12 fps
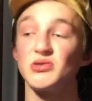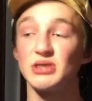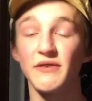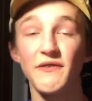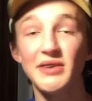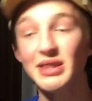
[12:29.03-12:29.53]

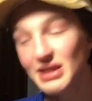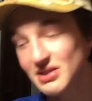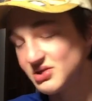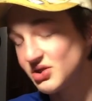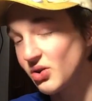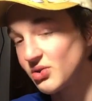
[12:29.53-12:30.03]
Like
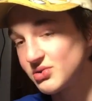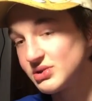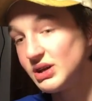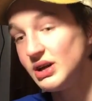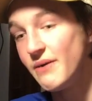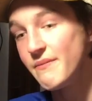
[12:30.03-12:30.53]

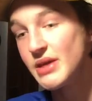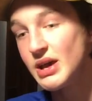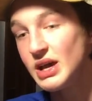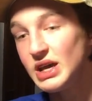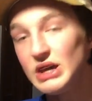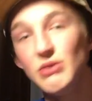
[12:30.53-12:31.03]
$50,000,
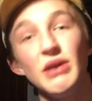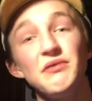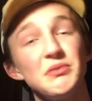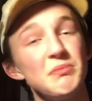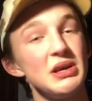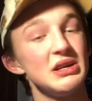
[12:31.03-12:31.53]
you'd
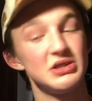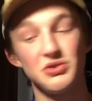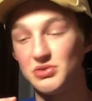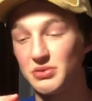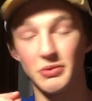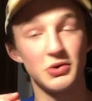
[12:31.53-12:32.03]
have to do
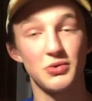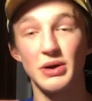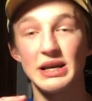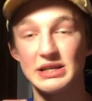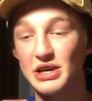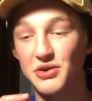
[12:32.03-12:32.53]
some
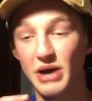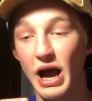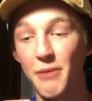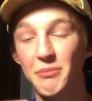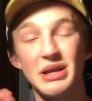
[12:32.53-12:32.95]
crazy crap,